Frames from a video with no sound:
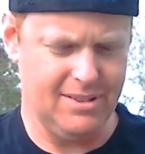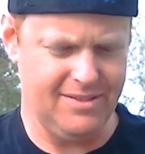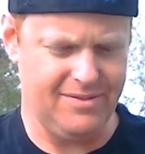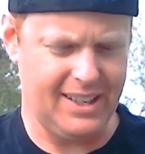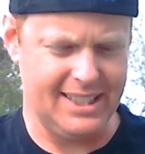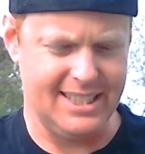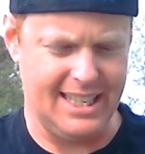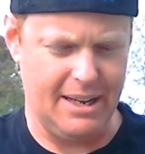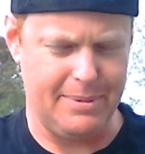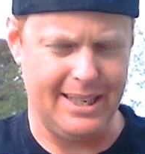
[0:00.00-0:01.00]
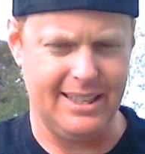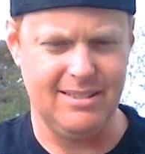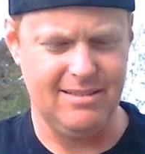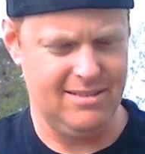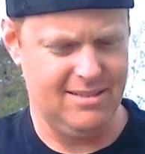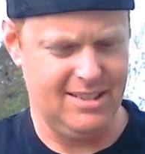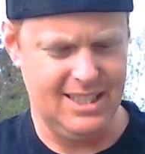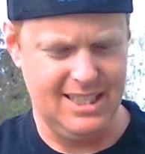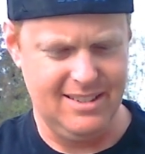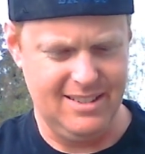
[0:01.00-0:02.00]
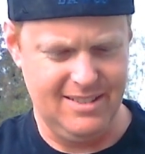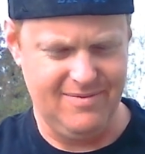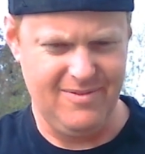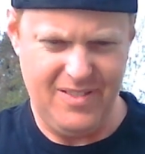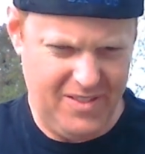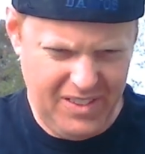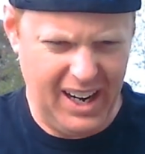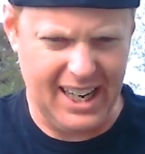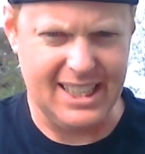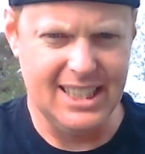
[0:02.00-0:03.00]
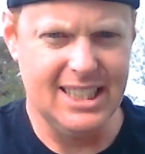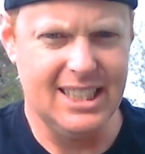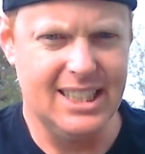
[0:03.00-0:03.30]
The fuck does that mean? Fuck.